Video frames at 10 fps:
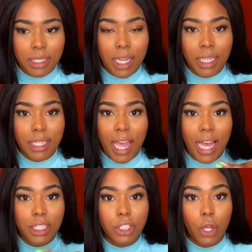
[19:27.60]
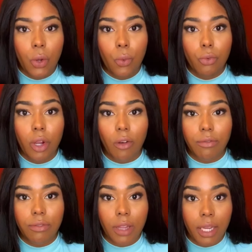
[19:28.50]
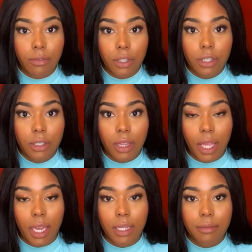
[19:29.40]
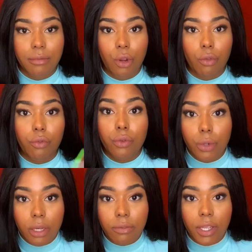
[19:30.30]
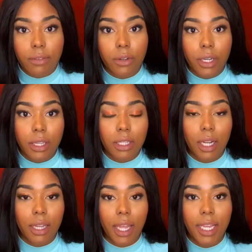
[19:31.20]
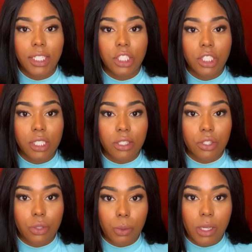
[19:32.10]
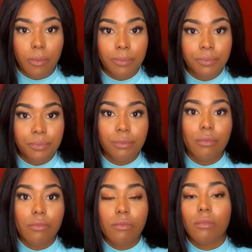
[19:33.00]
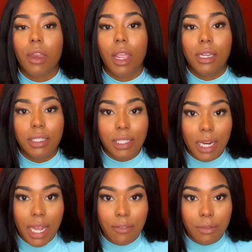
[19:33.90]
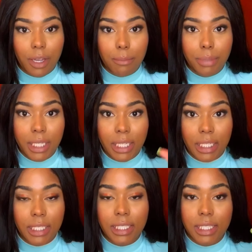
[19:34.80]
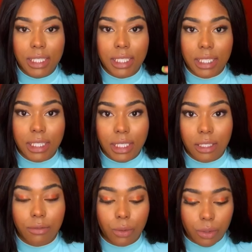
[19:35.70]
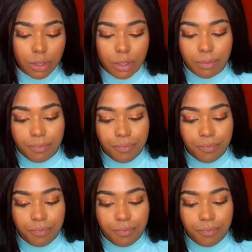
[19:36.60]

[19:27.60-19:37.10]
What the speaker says: It has no real flavor, like no fruity flavor or anything like that. It's just sweet. It does kind of have a bean consistency, of course.